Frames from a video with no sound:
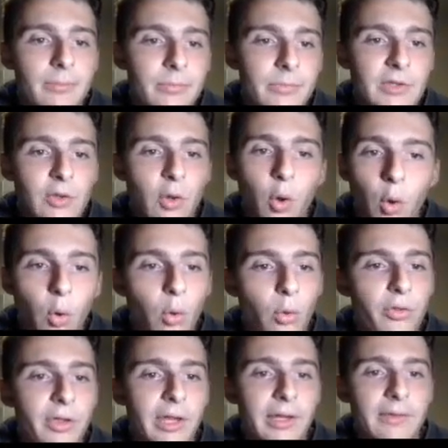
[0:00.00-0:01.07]
This whole
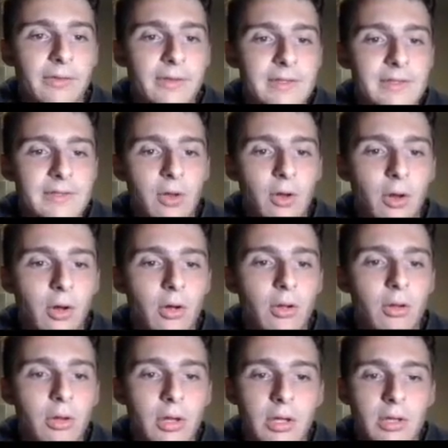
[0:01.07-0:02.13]
thing. This is
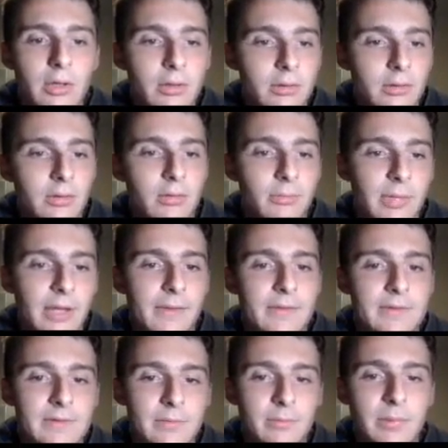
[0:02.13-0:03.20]
all. Oh man, this
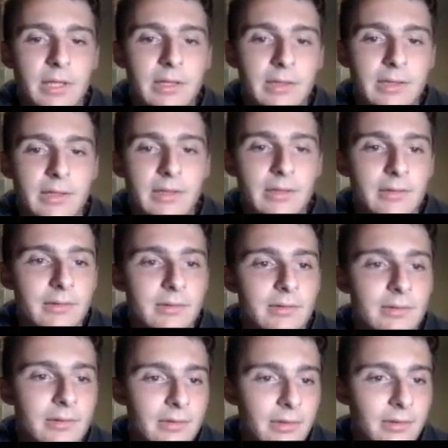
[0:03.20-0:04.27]
is a pain in
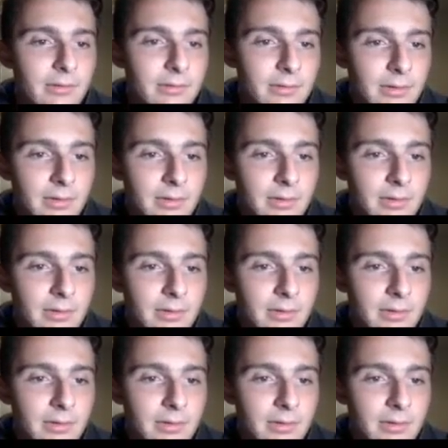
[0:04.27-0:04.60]
the.